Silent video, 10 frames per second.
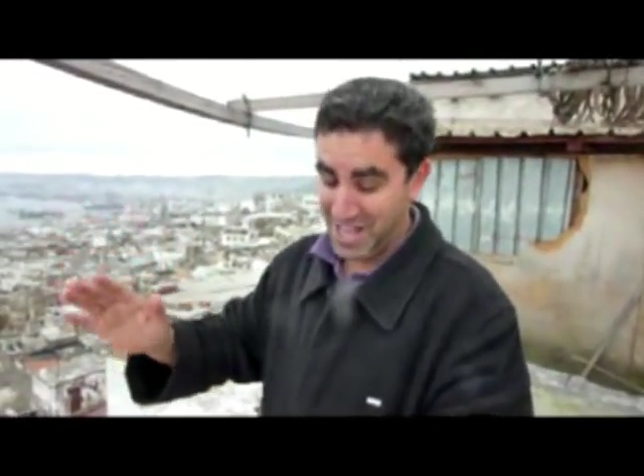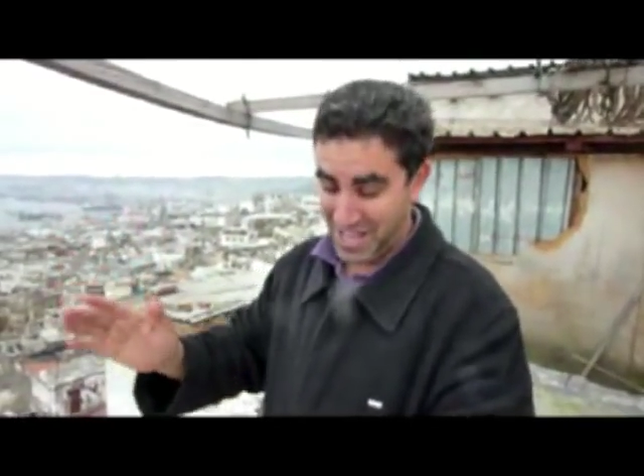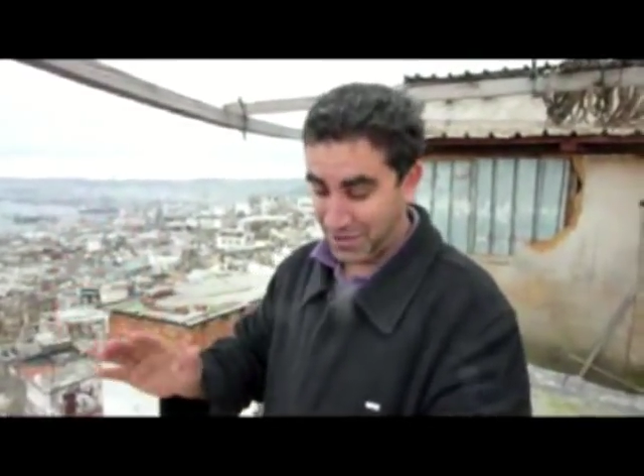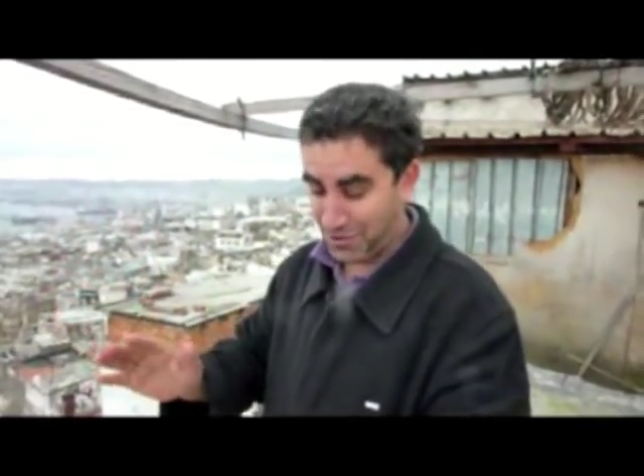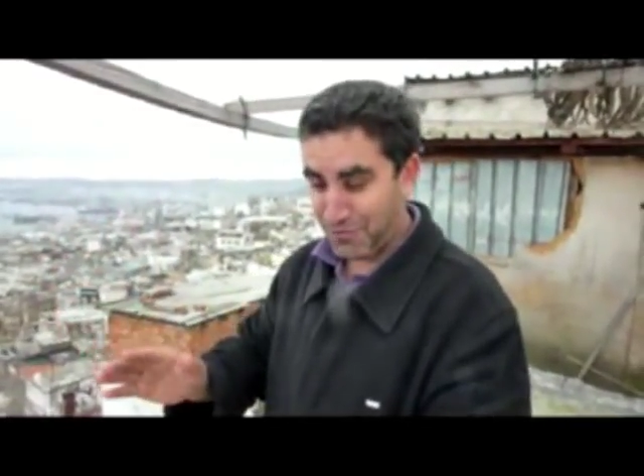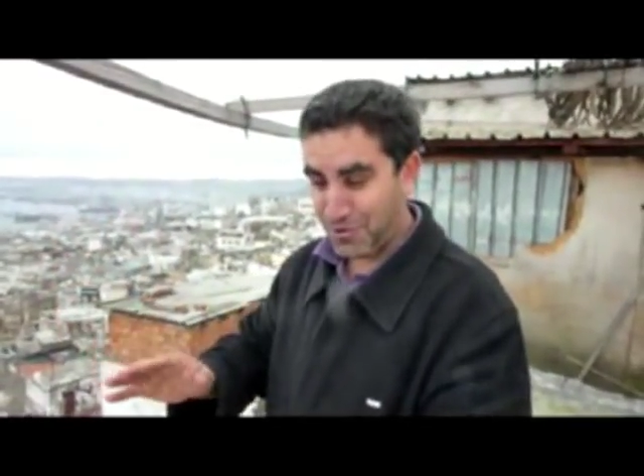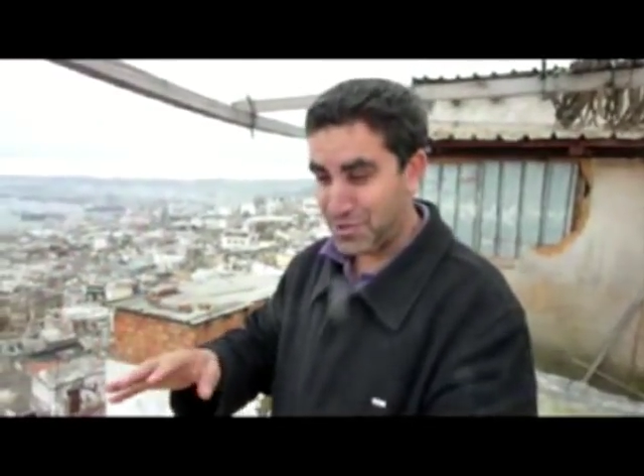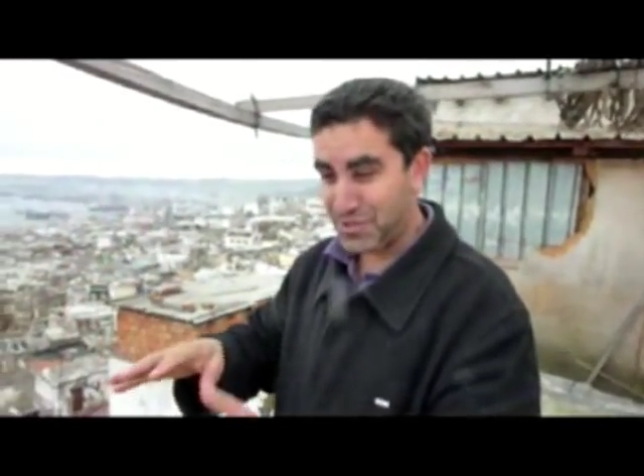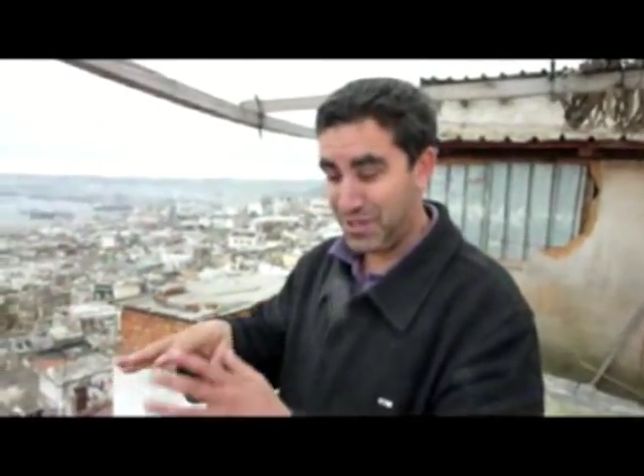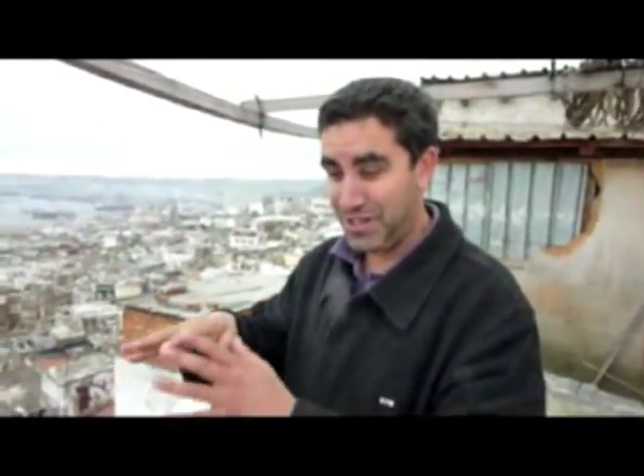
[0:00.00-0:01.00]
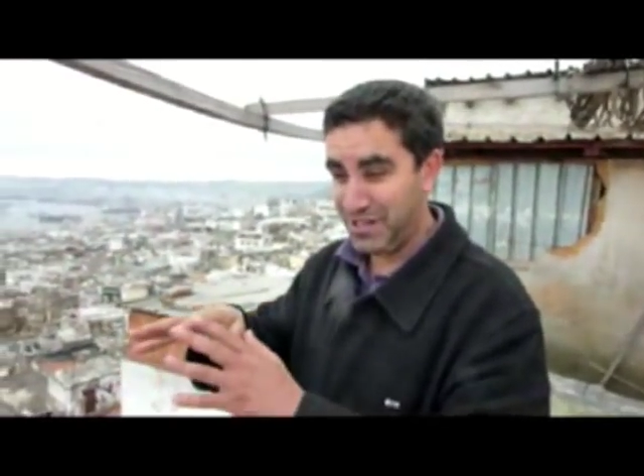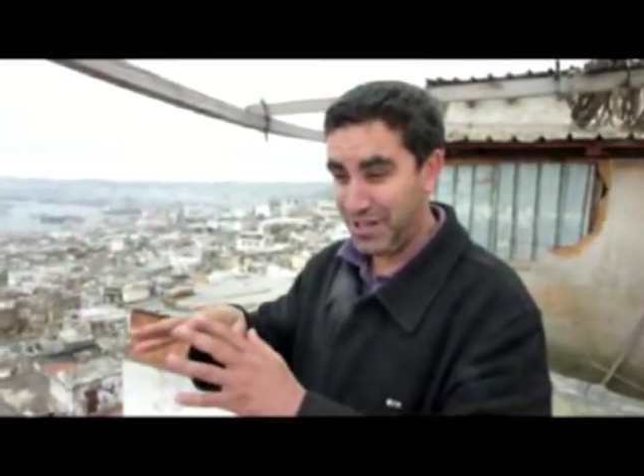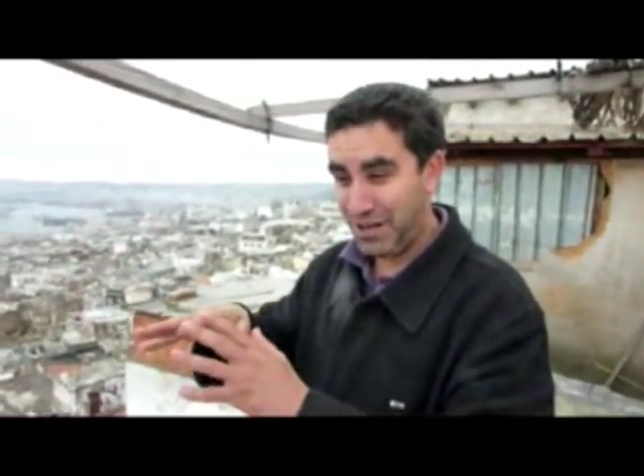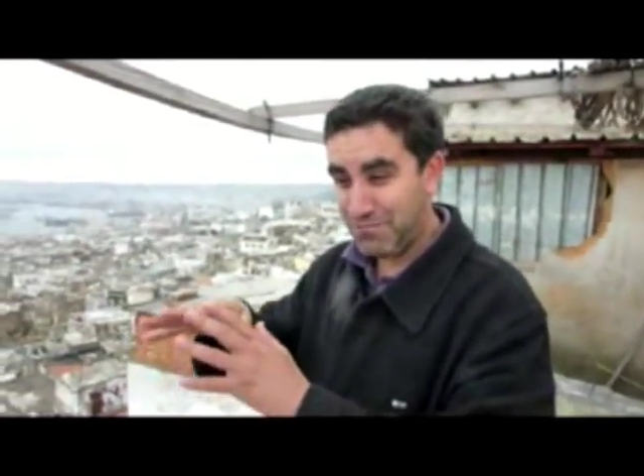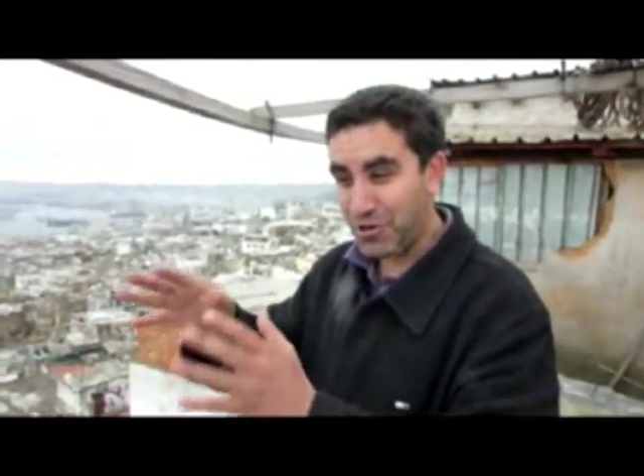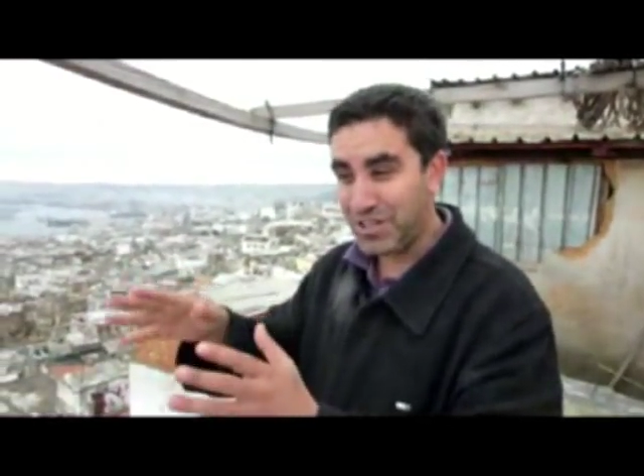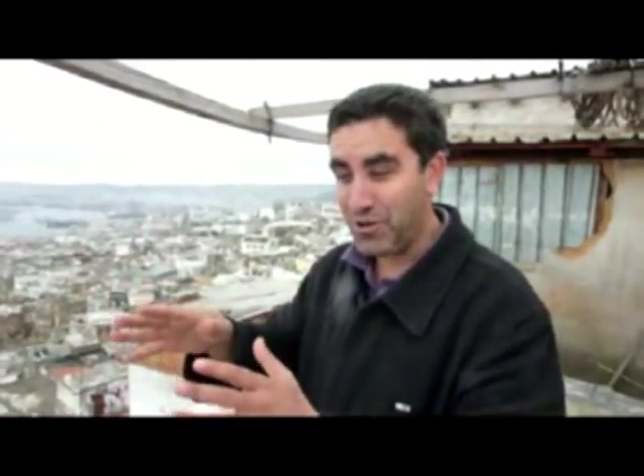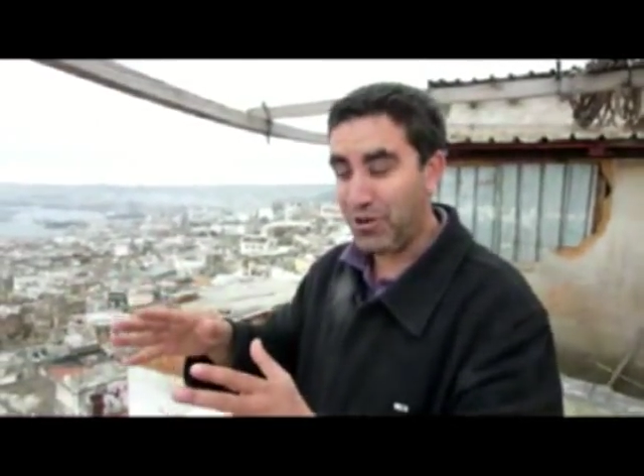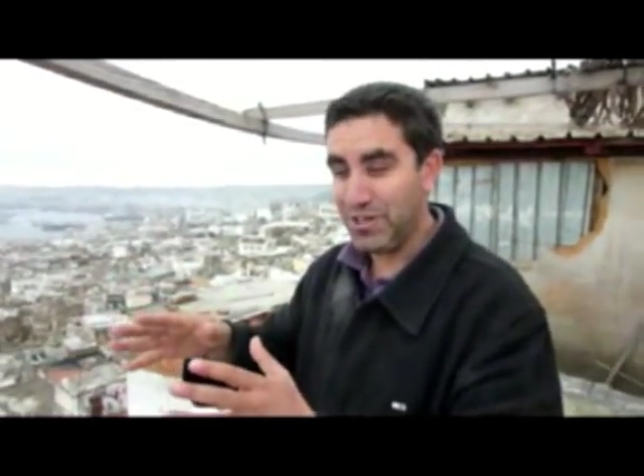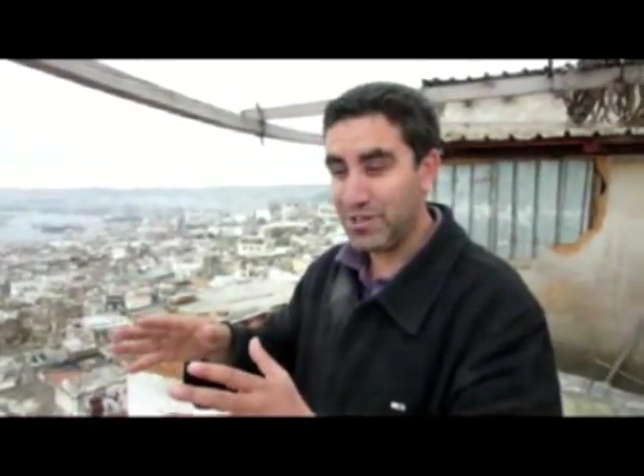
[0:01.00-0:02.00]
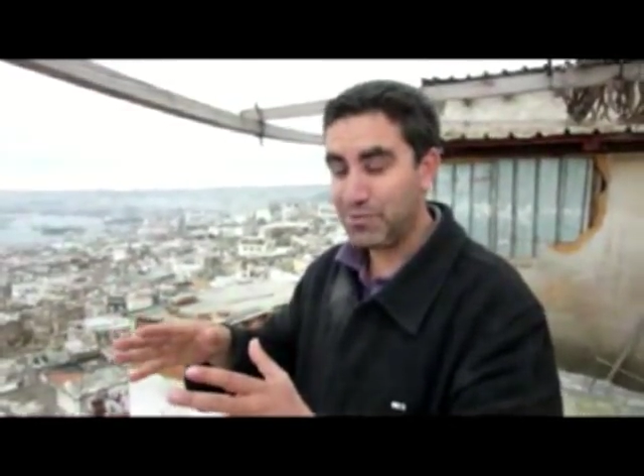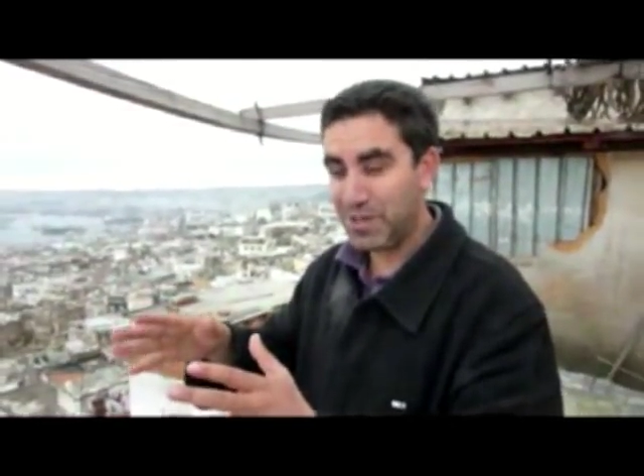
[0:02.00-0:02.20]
And of course, among the others,